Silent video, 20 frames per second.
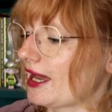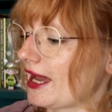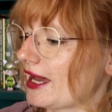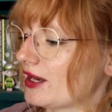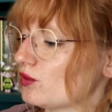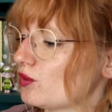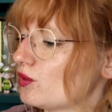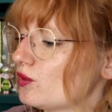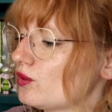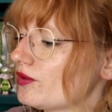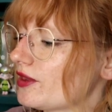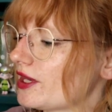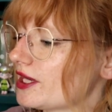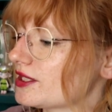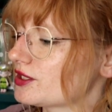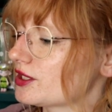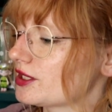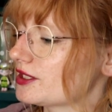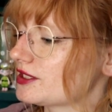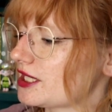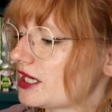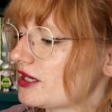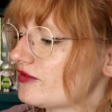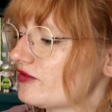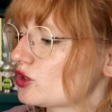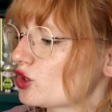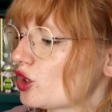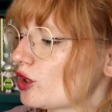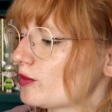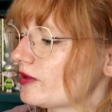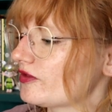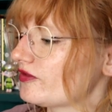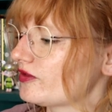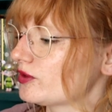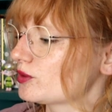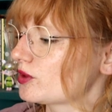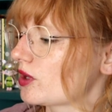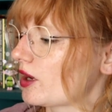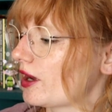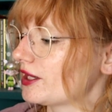and all that David
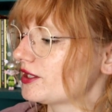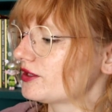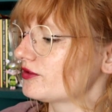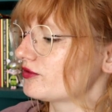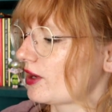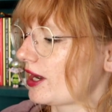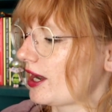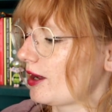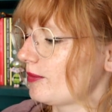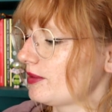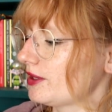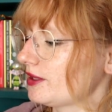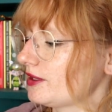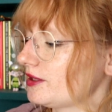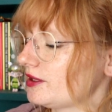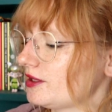Copperfield kind of crap.